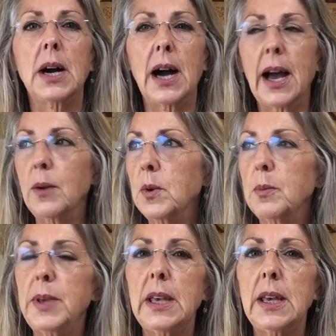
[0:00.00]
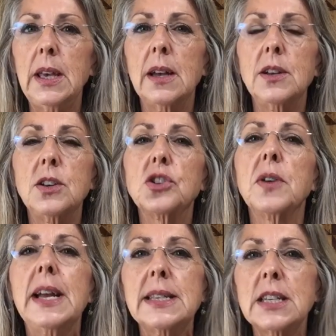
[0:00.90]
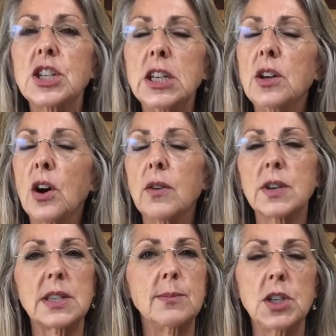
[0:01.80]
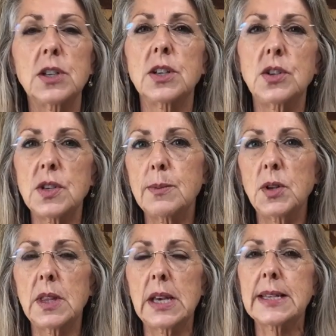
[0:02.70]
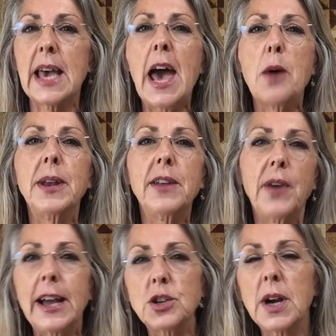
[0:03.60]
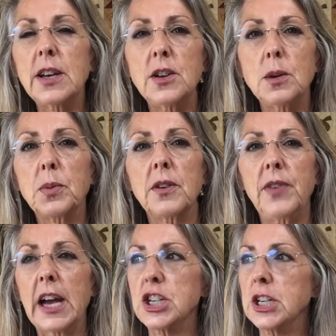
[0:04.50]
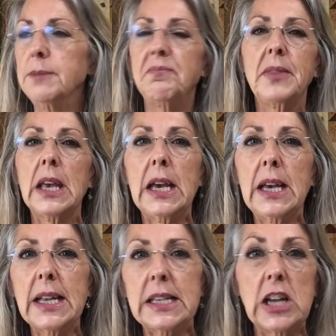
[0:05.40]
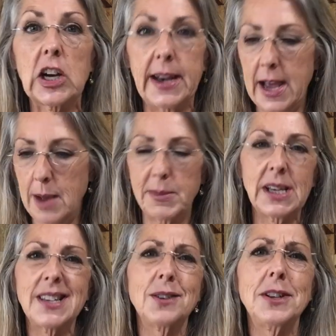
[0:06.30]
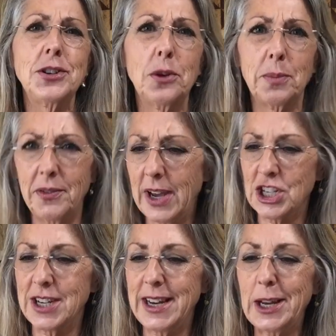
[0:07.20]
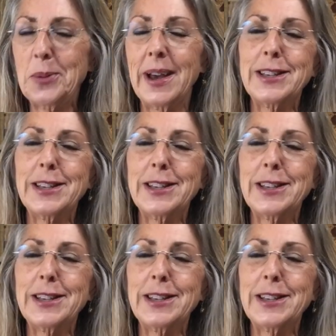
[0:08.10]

I will be transitioning over to some new things, but if I try to do perfection, it's not going to happen because there is no perfection anyway.